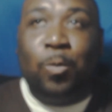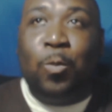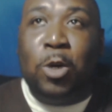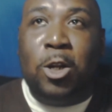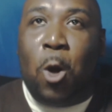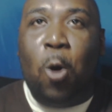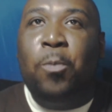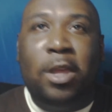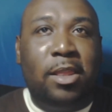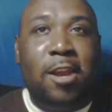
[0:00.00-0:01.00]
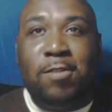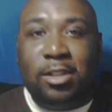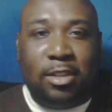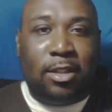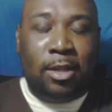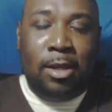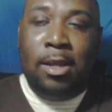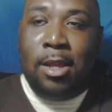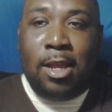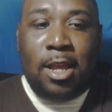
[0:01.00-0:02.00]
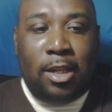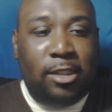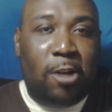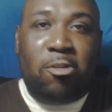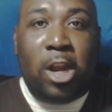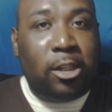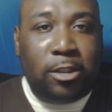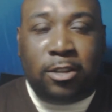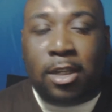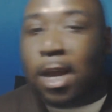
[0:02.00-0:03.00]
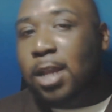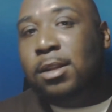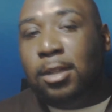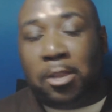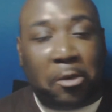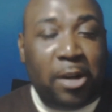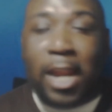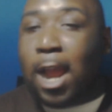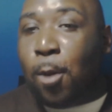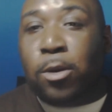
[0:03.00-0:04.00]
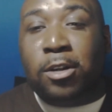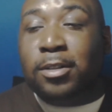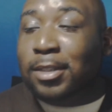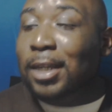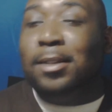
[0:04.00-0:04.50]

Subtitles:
would hope that there is a director's cut, a 3 hour